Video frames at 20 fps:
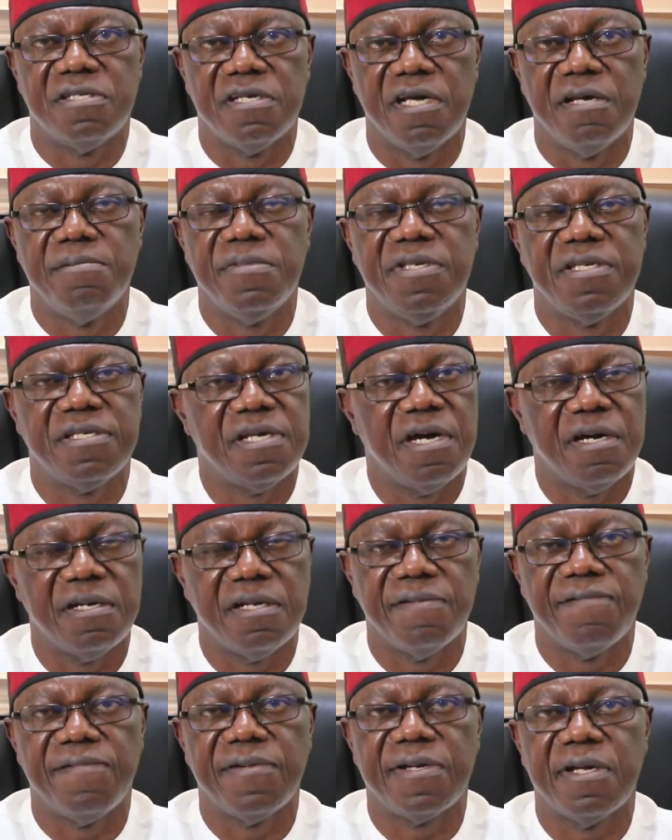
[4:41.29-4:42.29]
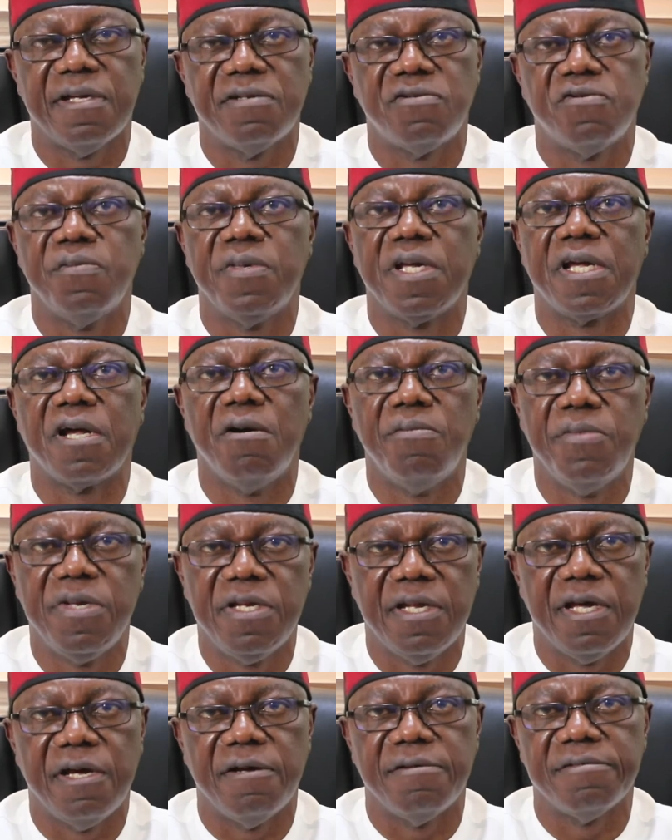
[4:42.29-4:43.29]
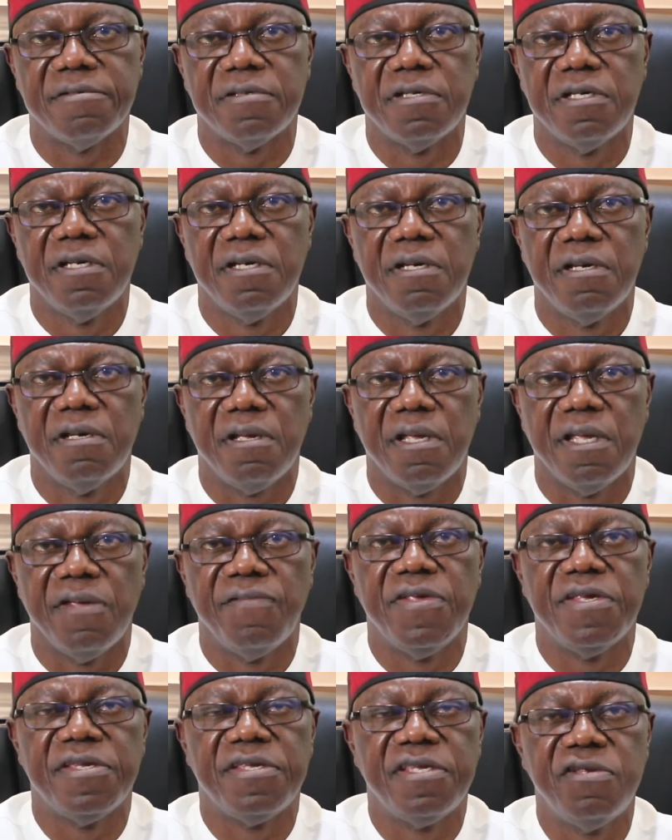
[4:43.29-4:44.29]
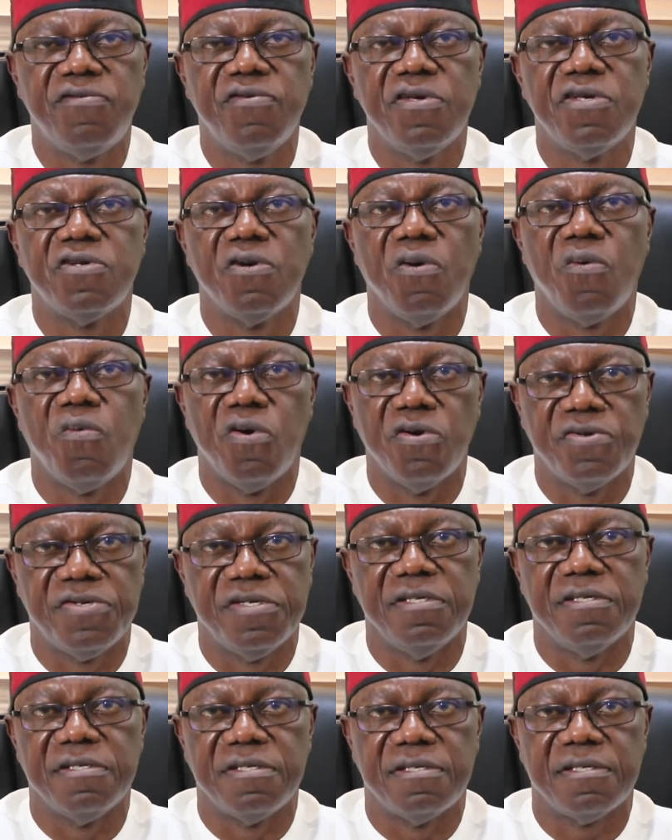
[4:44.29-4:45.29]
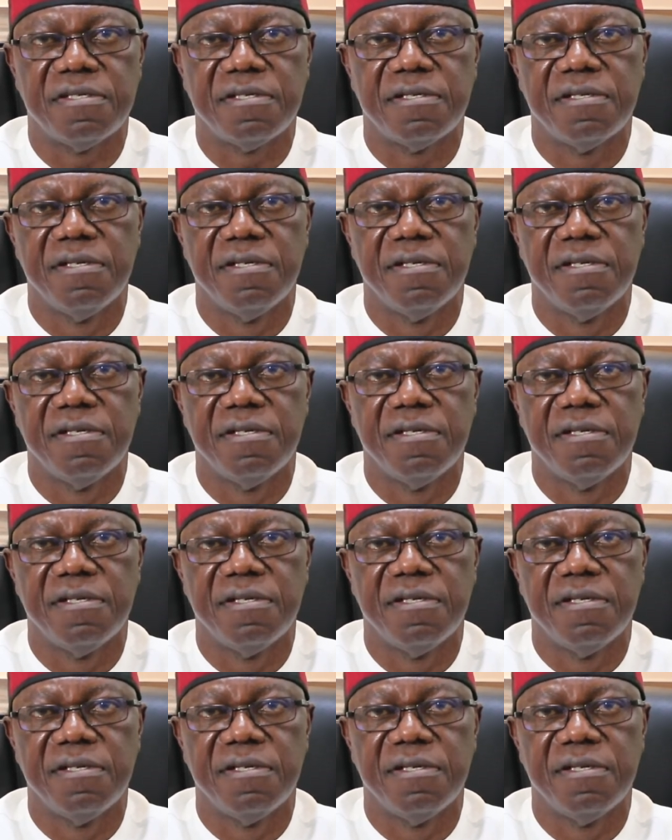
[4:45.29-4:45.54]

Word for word: terms in South Africa to be coming down. If the situation worsens,